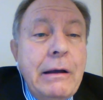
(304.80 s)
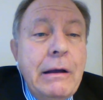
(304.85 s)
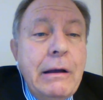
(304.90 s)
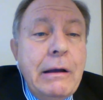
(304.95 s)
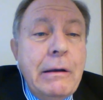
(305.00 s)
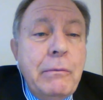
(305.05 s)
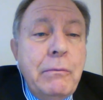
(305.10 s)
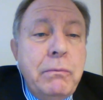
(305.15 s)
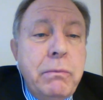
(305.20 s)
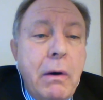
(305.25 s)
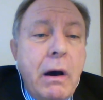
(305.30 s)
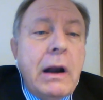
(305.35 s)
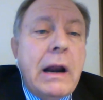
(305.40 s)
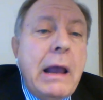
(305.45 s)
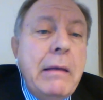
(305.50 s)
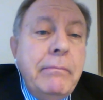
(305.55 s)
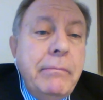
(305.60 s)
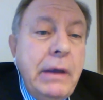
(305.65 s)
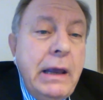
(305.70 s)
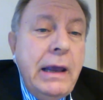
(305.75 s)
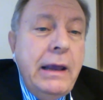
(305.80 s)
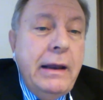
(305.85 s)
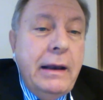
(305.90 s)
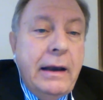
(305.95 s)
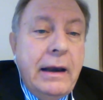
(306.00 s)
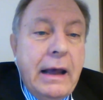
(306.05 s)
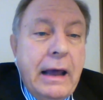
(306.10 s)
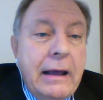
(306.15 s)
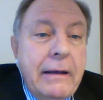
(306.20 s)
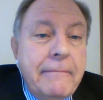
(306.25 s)
what I
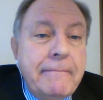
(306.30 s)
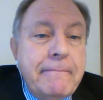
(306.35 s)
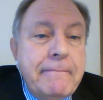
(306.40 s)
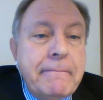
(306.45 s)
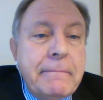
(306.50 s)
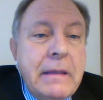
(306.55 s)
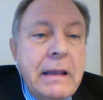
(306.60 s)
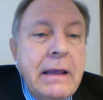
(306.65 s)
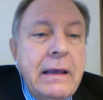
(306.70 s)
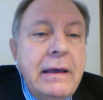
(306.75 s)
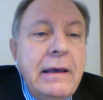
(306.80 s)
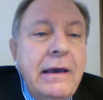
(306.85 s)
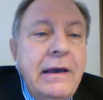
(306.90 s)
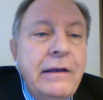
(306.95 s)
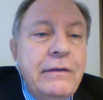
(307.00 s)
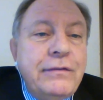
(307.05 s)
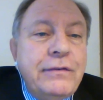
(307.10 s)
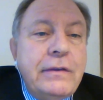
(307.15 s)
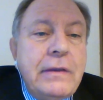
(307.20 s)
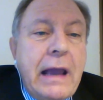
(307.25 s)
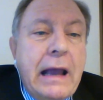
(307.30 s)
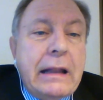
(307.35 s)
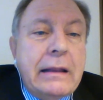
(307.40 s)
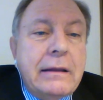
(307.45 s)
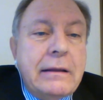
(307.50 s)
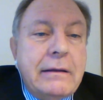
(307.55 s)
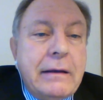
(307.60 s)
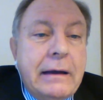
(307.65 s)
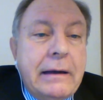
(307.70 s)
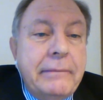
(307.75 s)
mean is
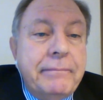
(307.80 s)
that,